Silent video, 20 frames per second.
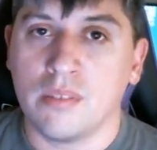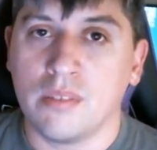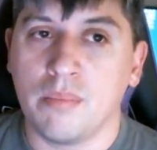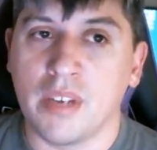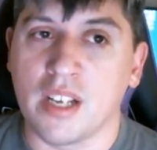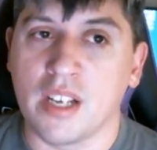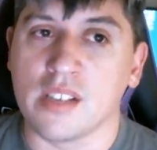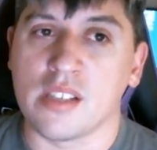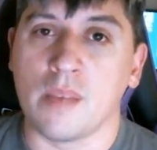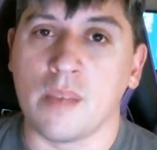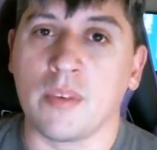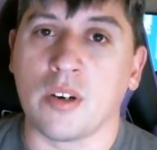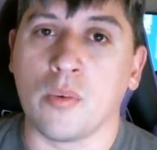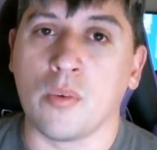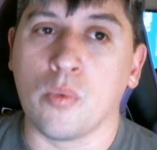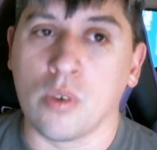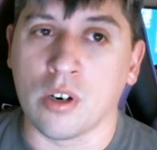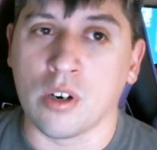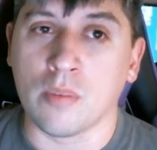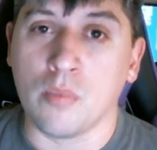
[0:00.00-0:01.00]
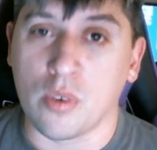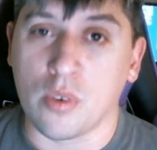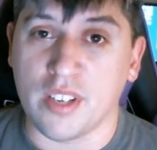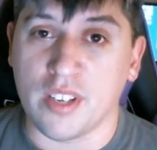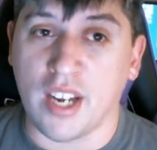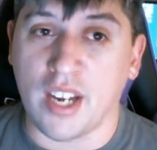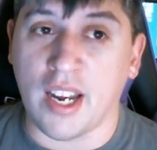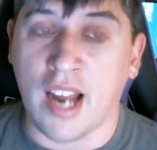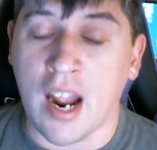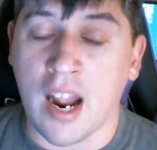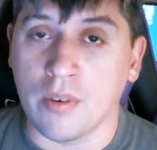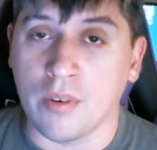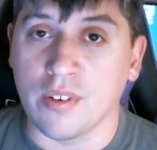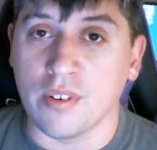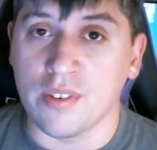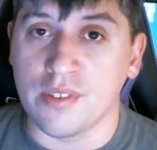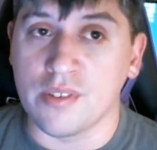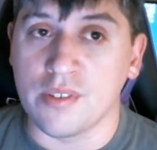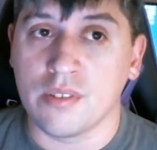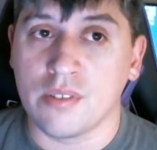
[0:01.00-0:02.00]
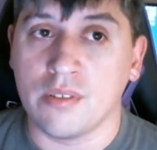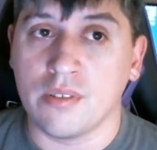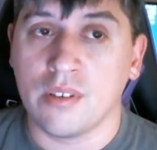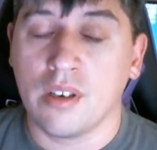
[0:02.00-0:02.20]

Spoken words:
because I'm going to work more than 8 hours,